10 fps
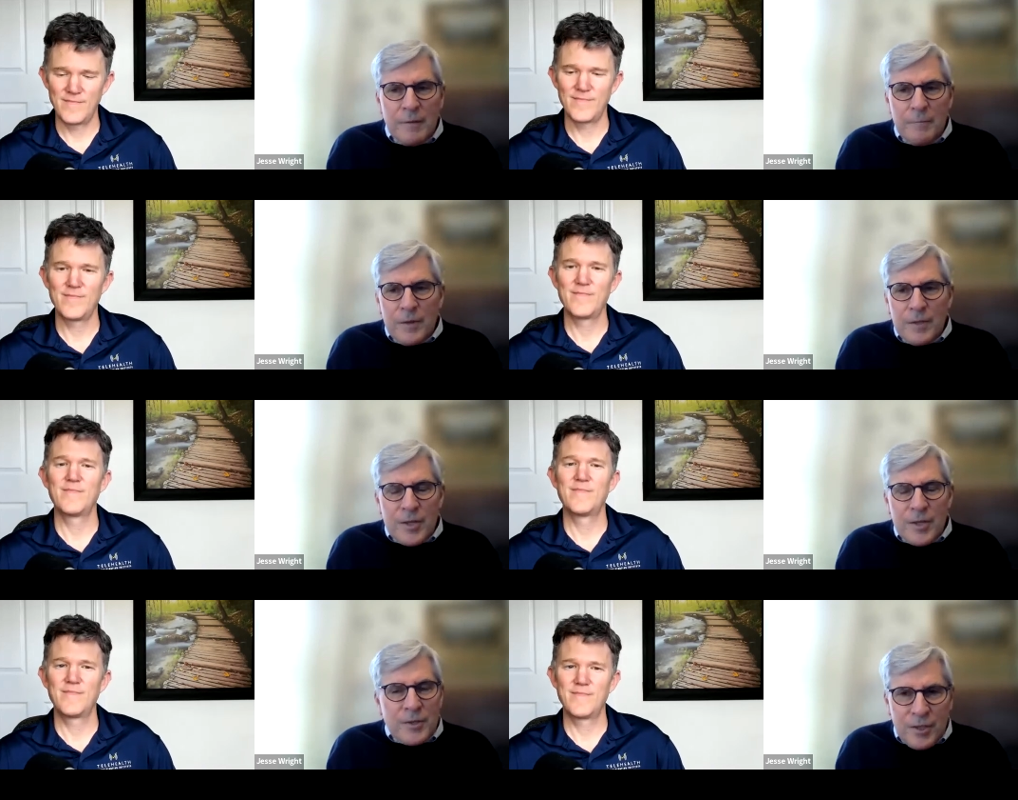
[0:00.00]

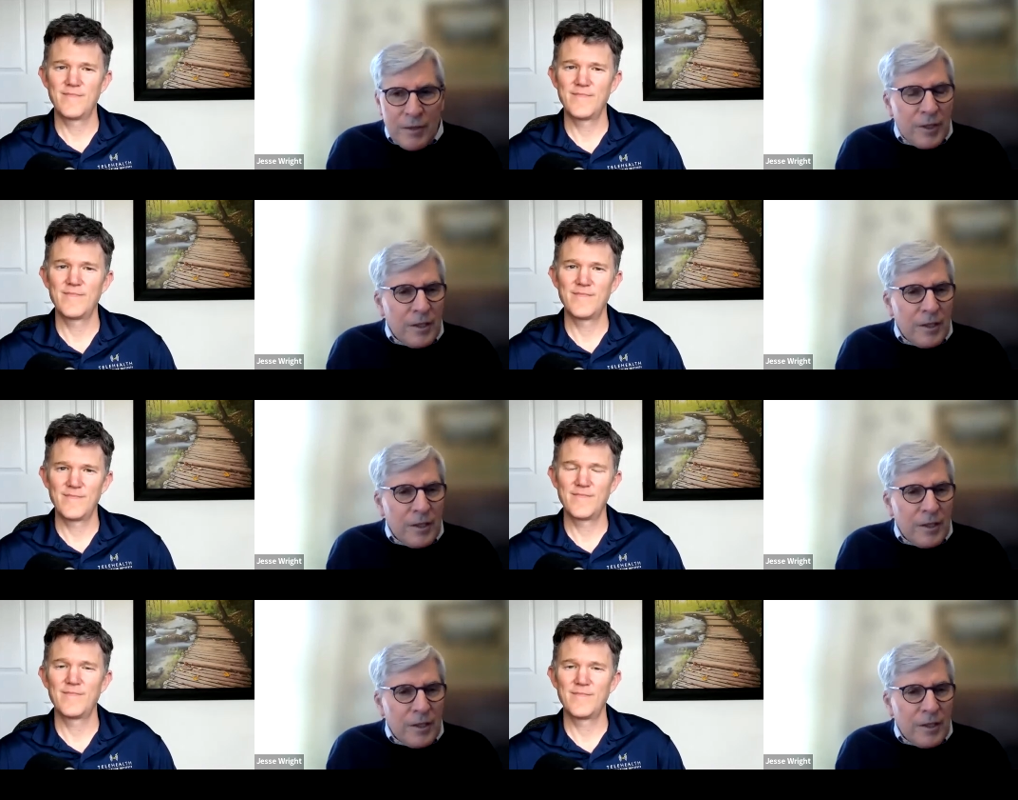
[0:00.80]

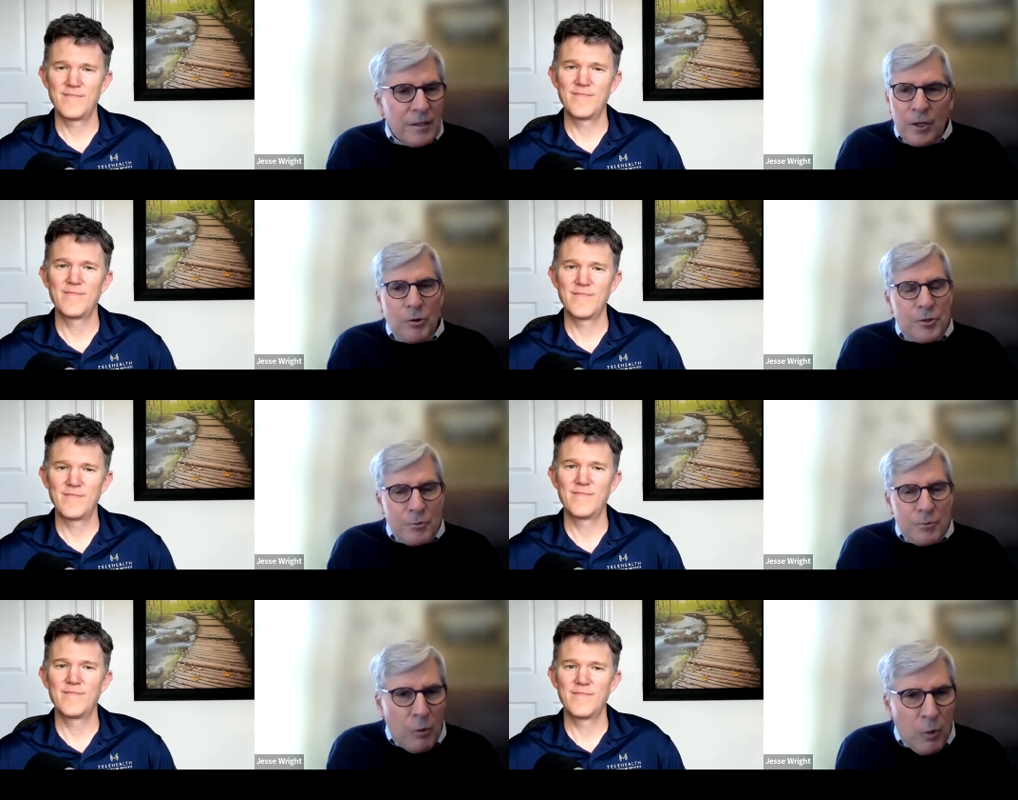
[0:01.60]
Speaker 1: sensitivity,
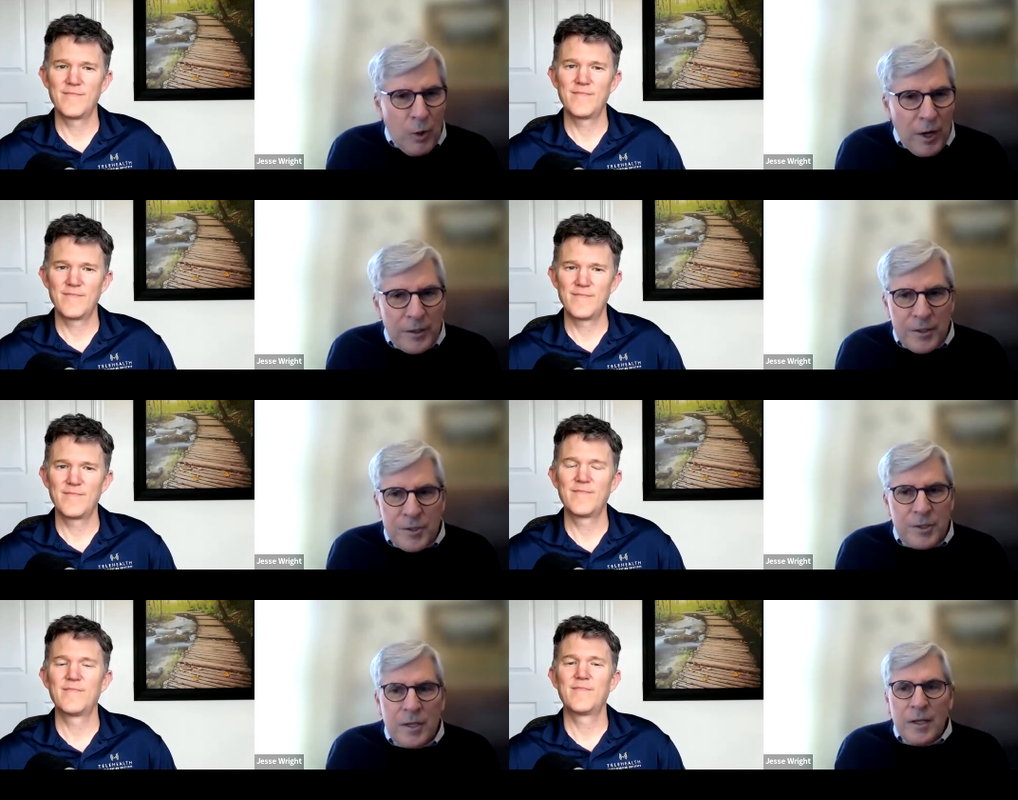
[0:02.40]
cultural
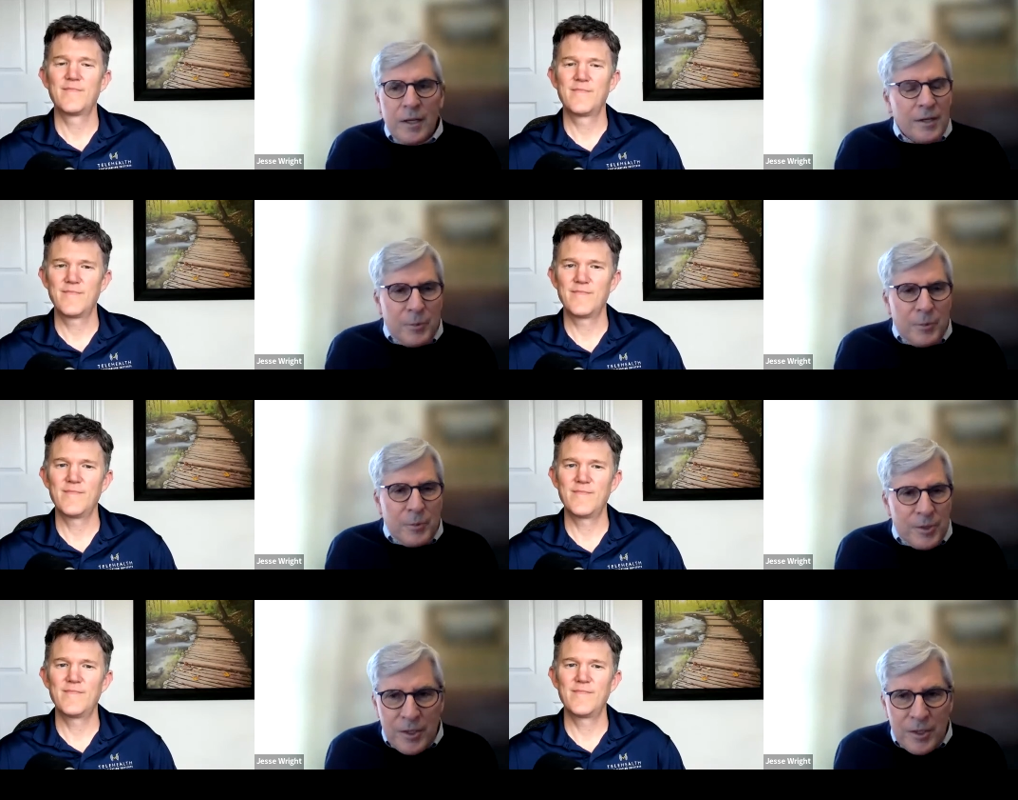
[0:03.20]
awareness,
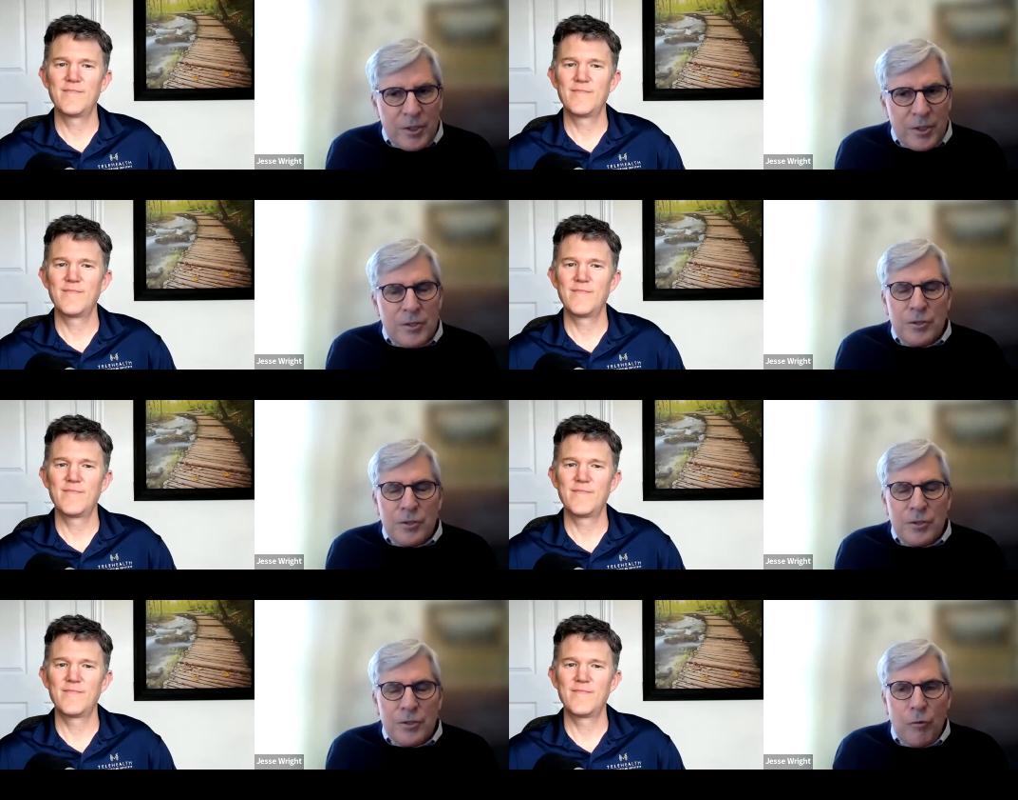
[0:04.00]
customization,
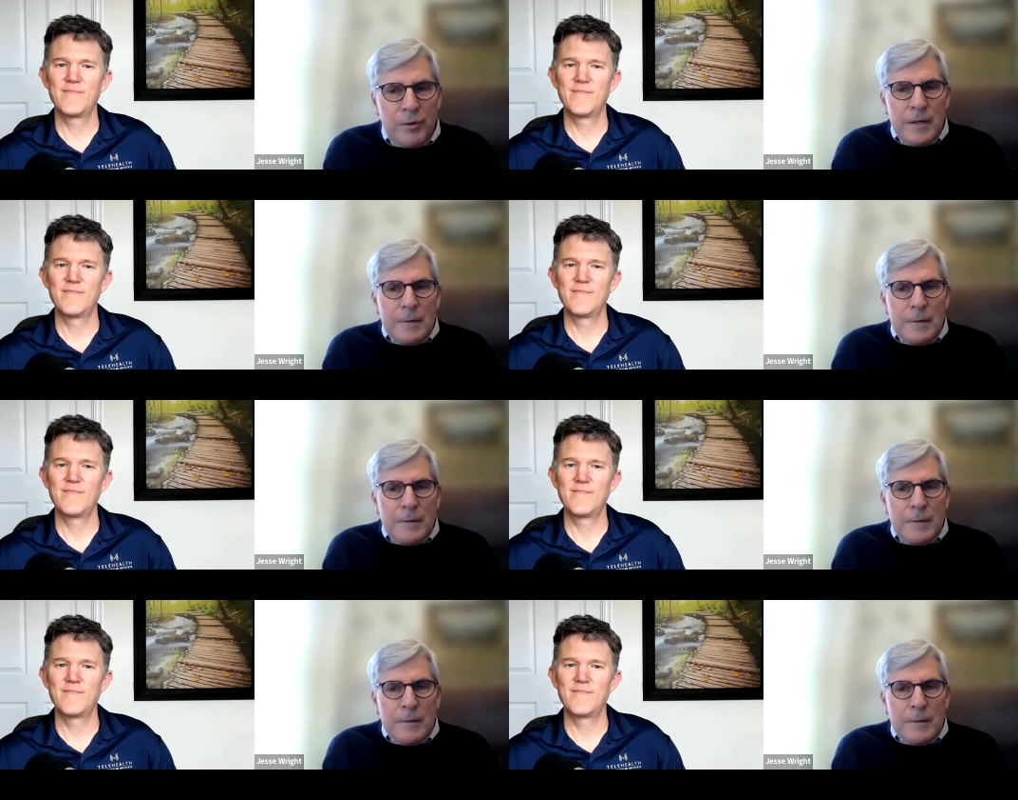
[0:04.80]
and so forth,